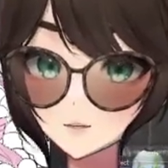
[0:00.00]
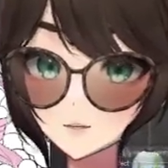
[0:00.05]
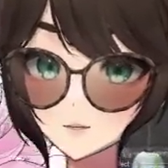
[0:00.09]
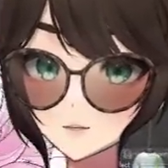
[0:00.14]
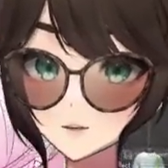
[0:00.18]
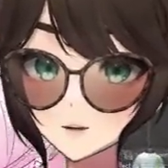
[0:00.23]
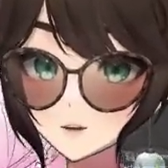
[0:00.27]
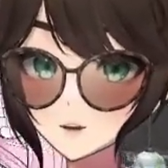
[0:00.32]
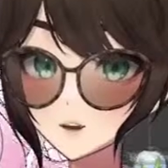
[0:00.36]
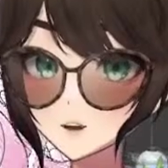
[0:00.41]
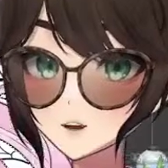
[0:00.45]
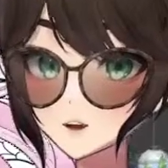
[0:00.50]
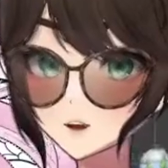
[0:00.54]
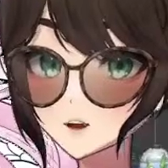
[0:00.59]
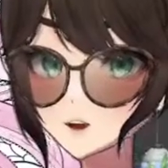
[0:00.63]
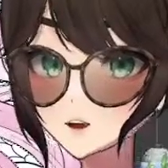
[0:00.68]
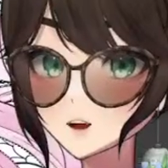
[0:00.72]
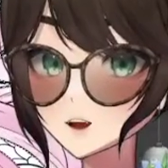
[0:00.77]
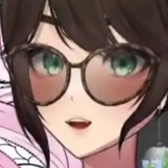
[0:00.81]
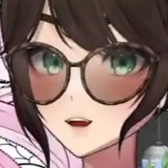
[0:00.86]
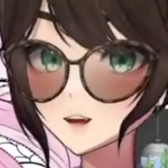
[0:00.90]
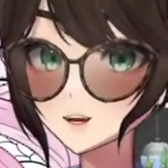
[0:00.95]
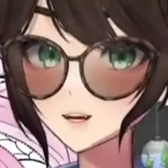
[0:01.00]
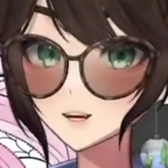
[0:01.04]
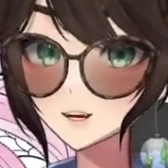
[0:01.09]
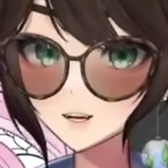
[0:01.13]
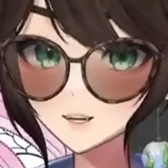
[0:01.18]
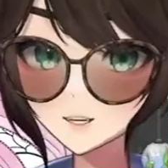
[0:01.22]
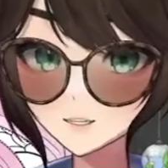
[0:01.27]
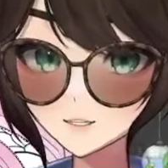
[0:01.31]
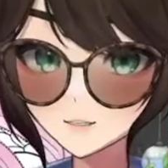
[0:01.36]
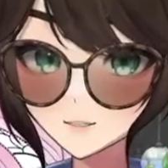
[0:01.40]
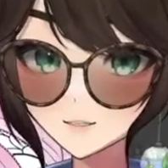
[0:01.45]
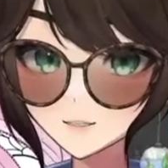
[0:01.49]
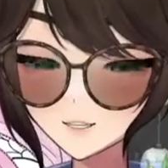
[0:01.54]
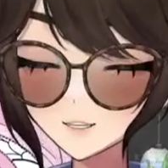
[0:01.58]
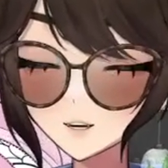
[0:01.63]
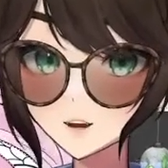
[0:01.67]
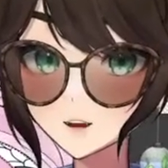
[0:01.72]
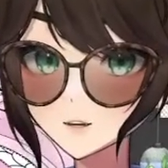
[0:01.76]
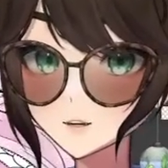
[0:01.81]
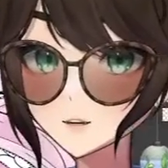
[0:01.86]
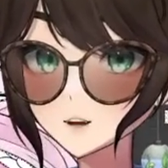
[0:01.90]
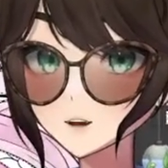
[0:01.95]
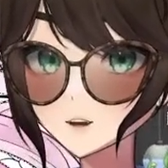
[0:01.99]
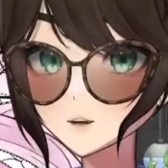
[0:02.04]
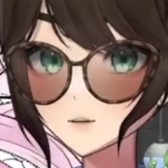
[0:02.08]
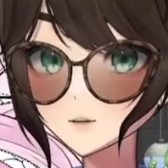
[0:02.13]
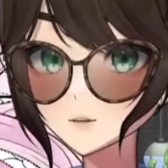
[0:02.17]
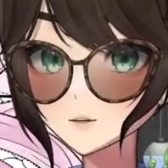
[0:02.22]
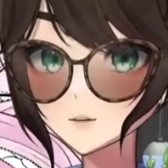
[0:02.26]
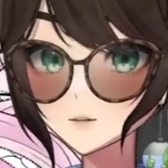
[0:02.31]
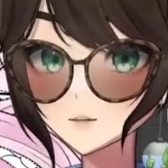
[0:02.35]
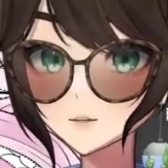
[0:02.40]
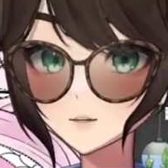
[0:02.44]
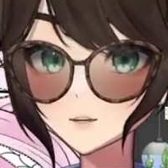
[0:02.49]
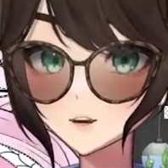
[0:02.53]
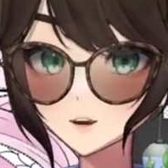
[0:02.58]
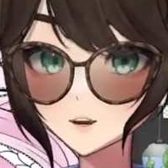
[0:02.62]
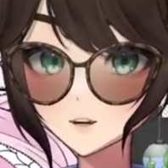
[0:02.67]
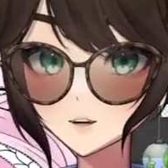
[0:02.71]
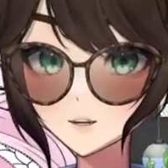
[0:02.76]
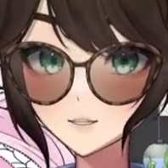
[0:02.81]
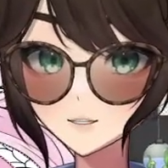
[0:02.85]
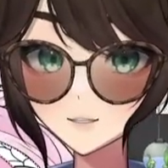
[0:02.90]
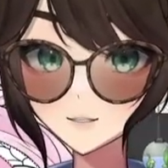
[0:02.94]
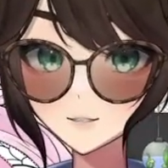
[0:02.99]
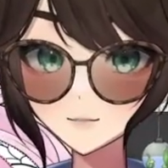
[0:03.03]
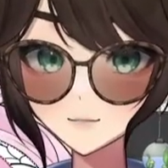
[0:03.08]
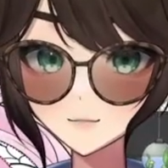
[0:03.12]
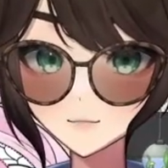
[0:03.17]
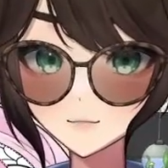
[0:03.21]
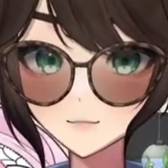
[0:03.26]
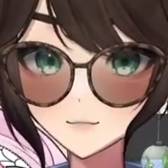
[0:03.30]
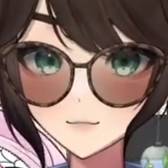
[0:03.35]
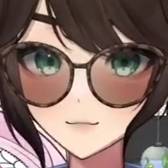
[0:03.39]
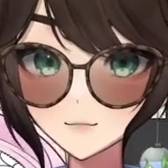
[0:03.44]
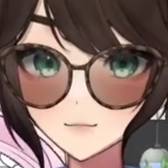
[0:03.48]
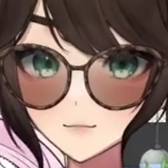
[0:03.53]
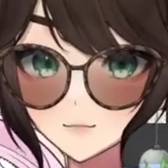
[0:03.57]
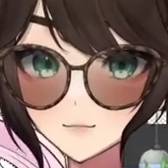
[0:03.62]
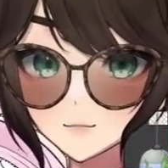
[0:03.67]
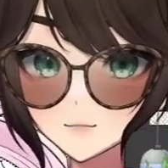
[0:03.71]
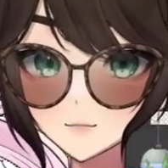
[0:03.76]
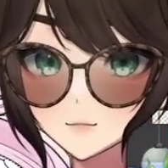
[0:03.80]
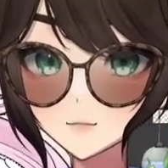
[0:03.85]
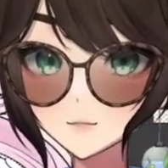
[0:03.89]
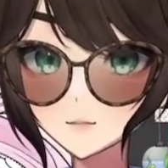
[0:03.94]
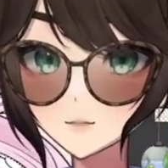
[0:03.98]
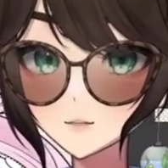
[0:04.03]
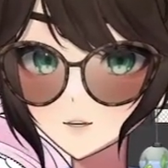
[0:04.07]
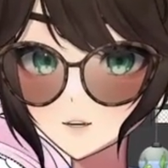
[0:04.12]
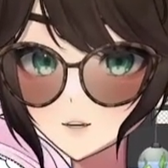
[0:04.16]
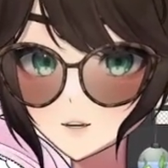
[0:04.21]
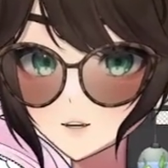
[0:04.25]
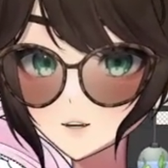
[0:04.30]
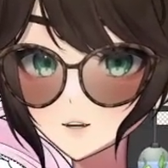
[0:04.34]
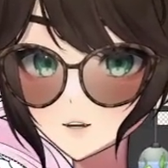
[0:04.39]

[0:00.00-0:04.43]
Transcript: I have to clean up like the whole theater where these fucking idiots are.